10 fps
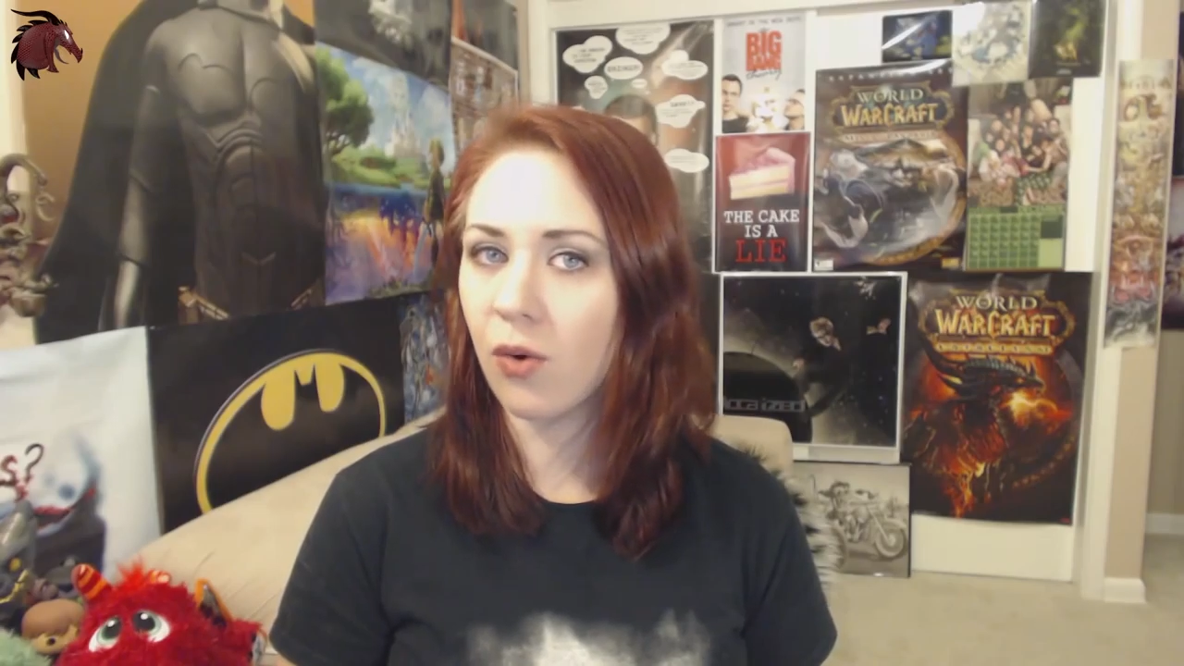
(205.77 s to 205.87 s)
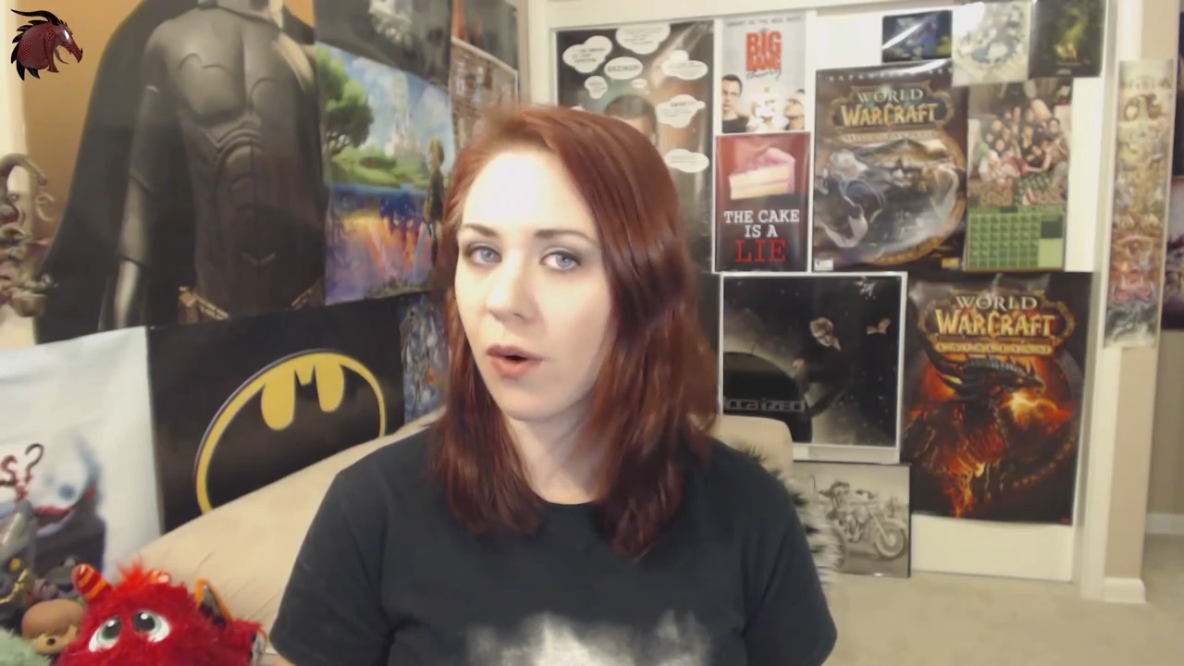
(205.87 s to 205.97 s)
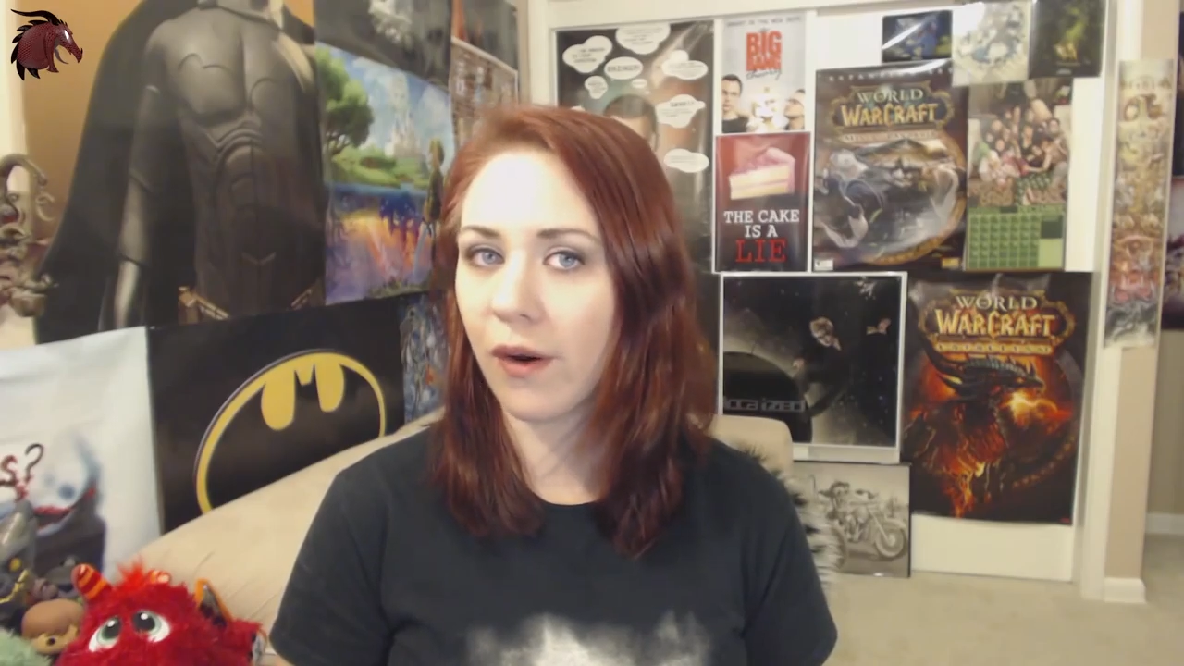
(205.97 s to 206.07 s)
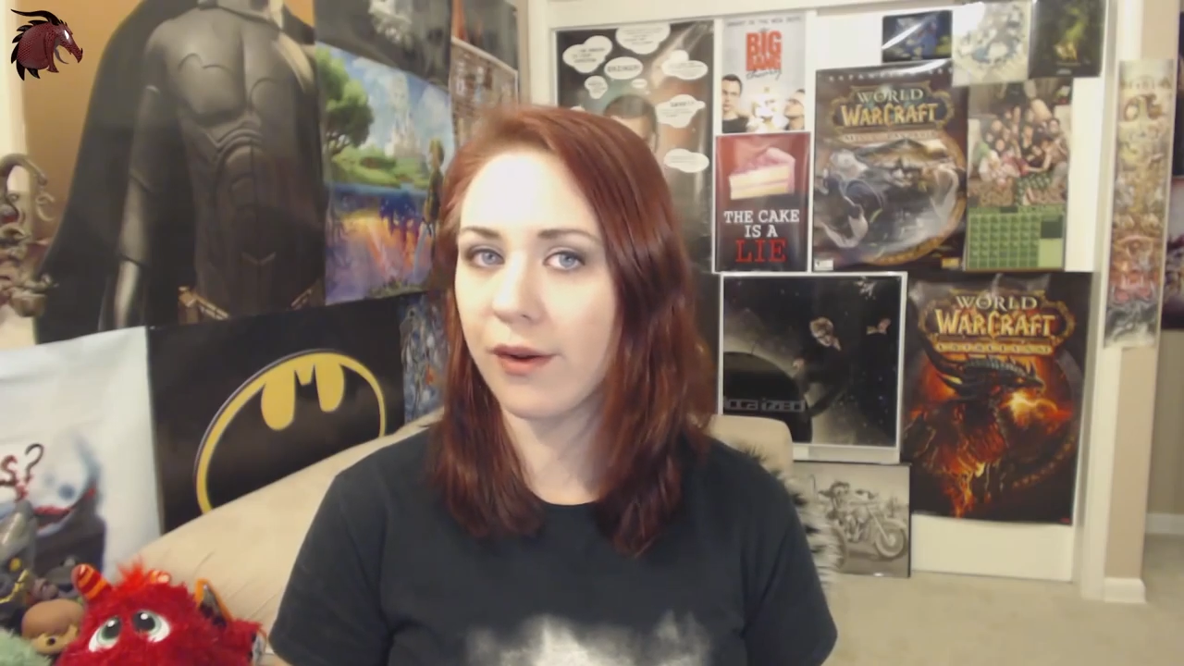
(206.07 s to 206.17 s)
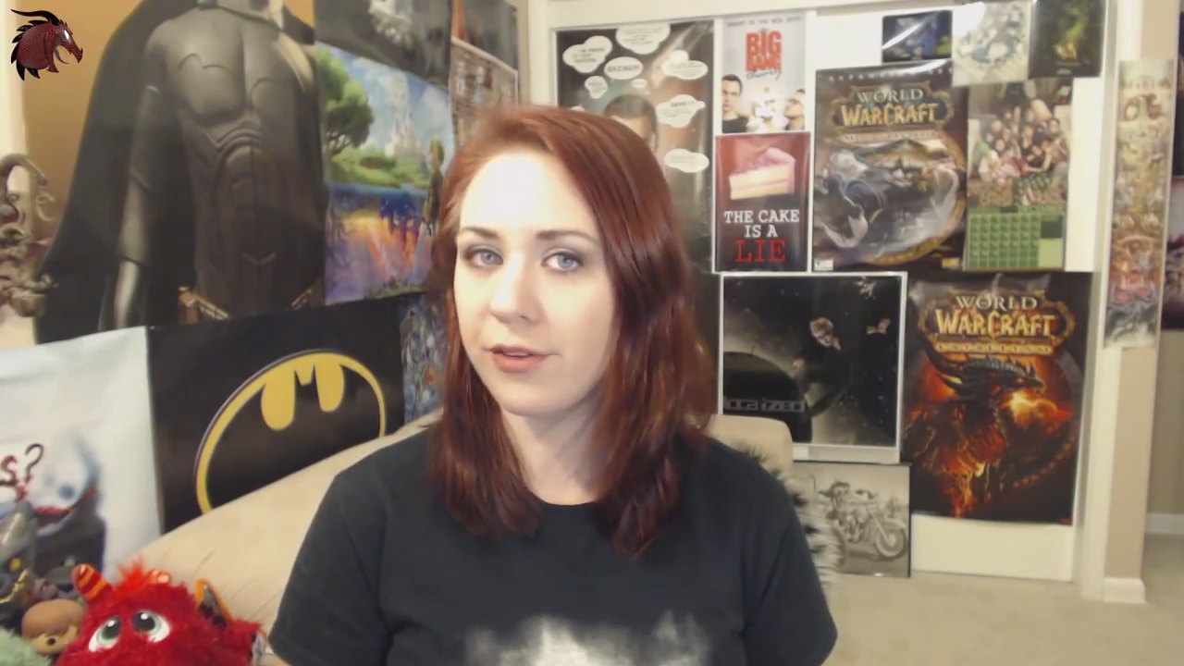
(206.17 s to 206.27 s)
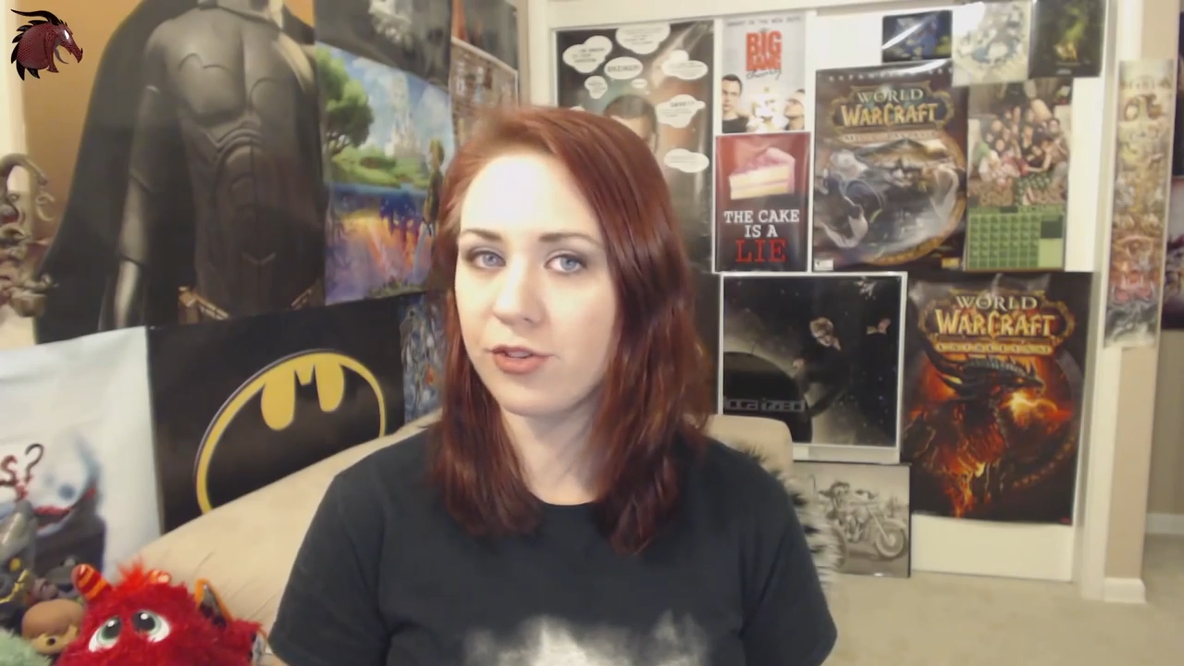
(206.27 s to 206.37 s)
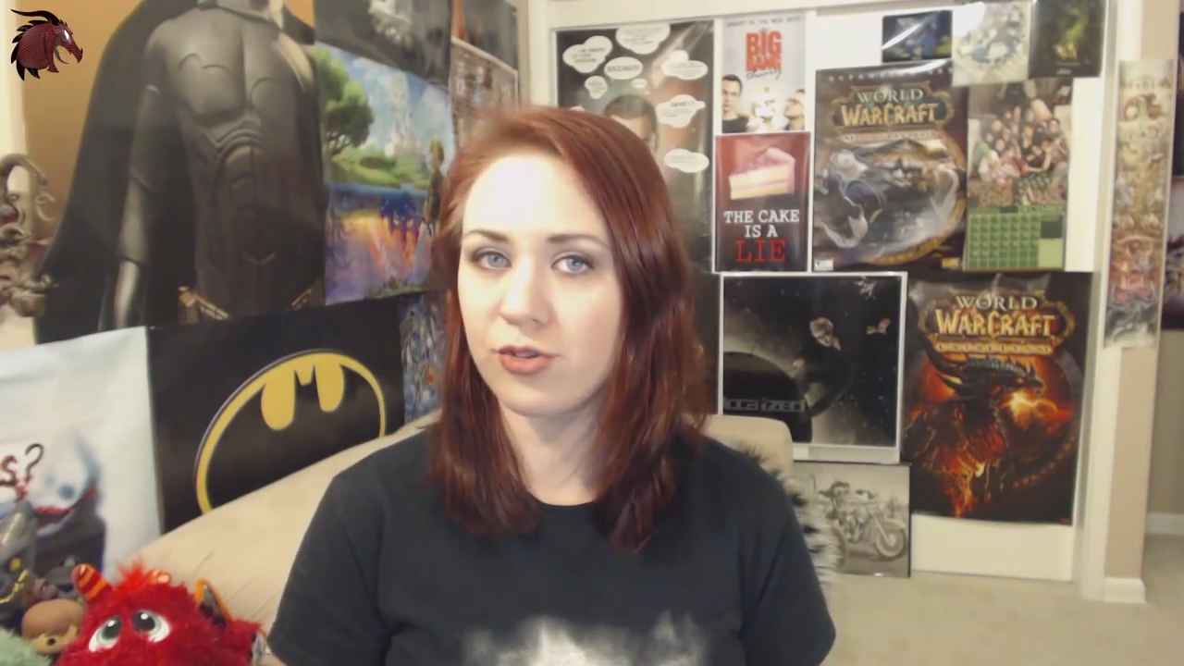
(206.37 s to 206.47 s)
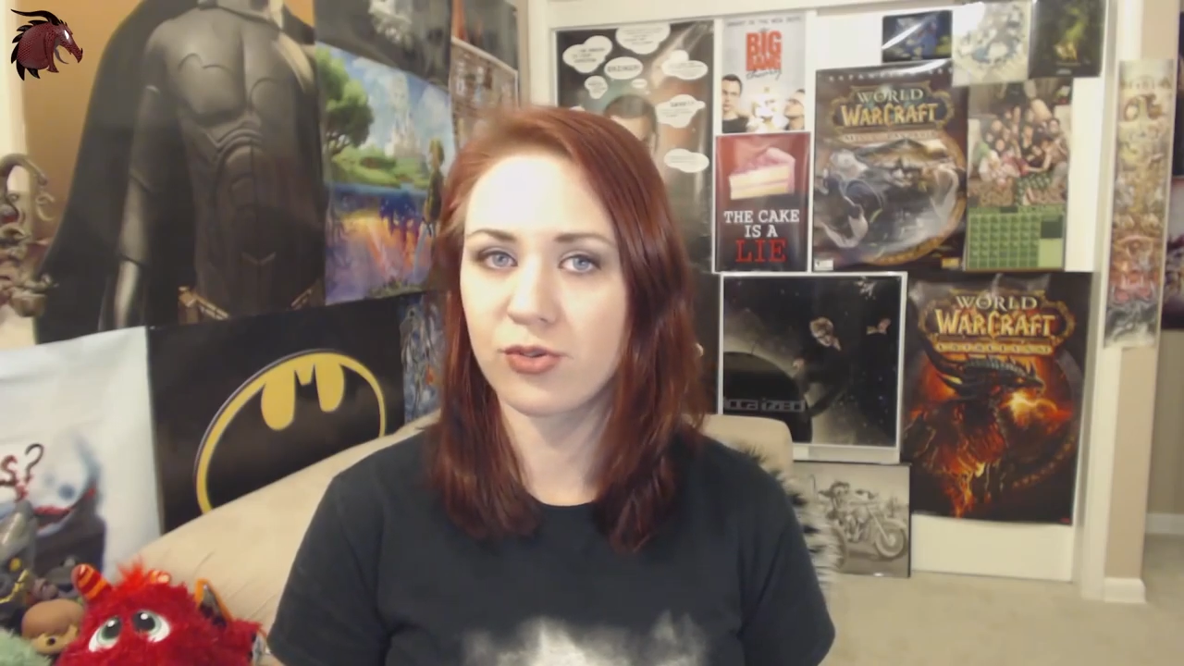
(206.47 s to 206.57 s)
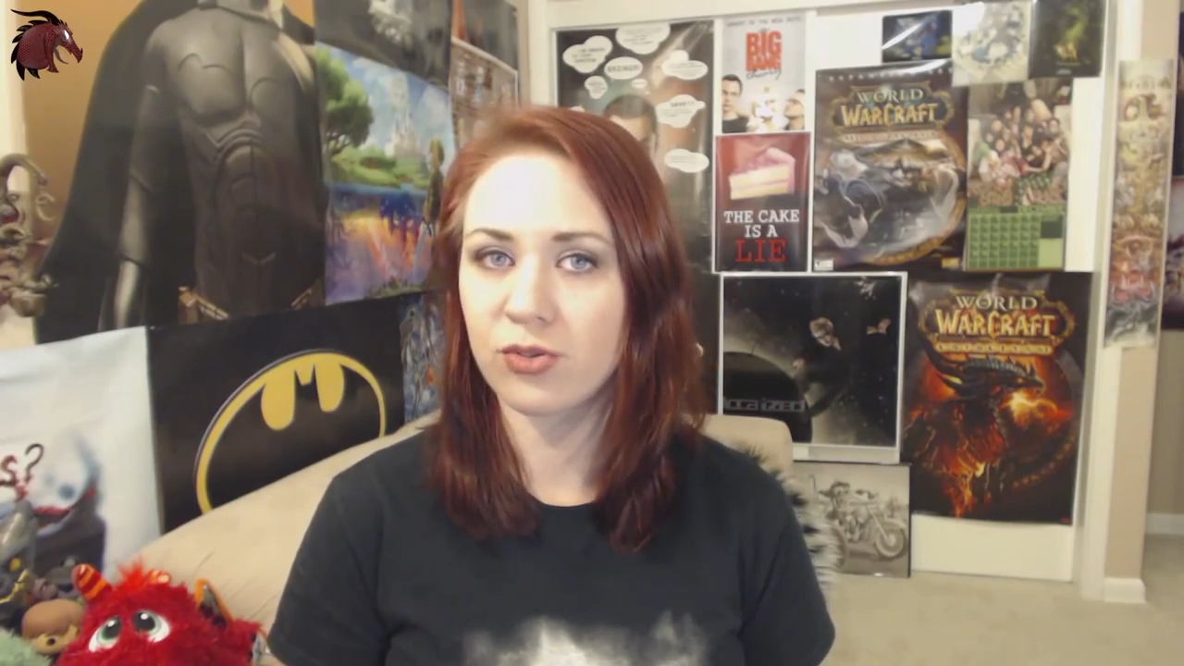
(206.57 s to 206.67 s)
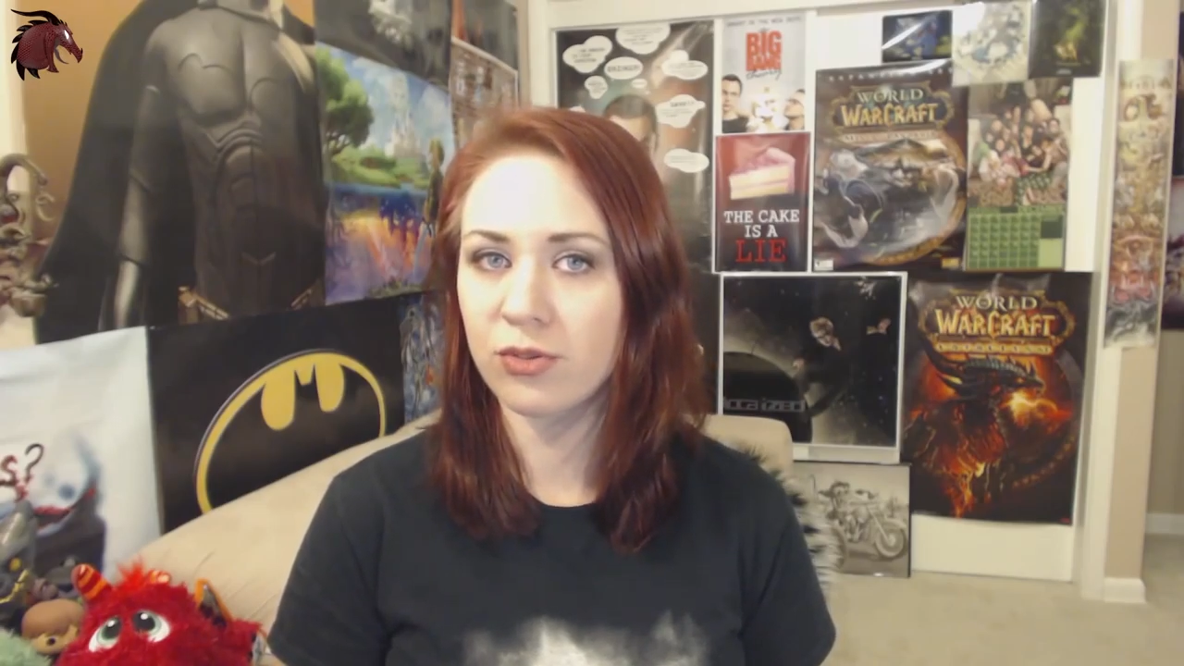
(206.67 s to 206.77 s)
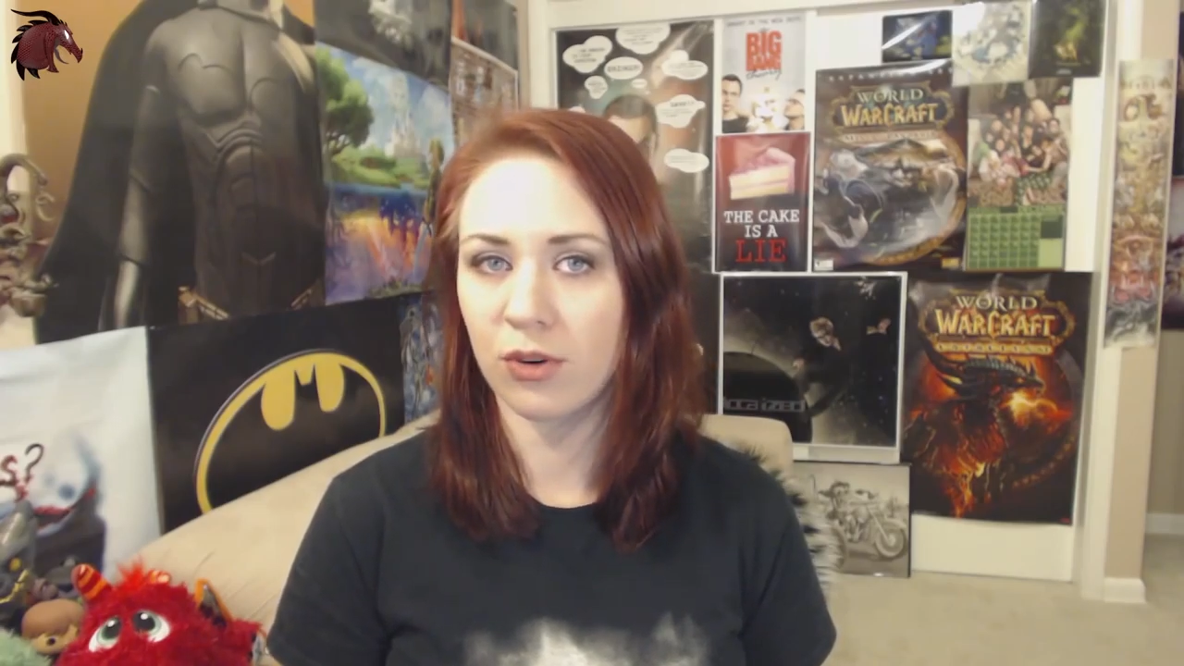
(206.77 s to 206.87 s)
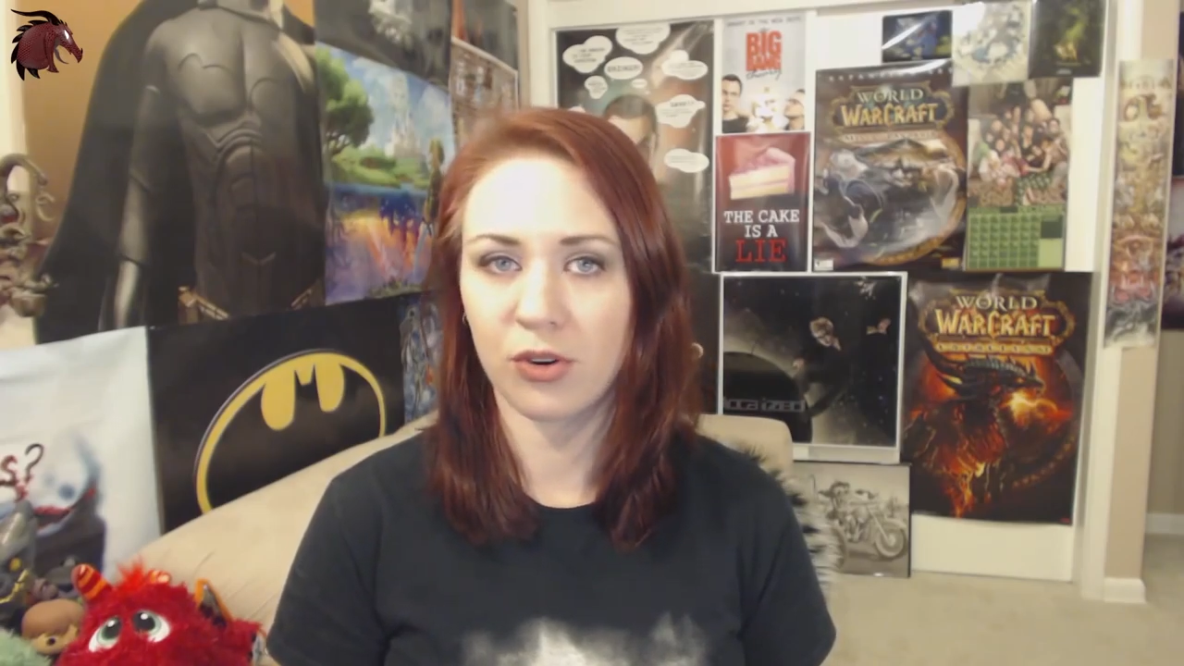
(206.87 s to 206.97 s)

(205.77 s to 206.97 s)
orange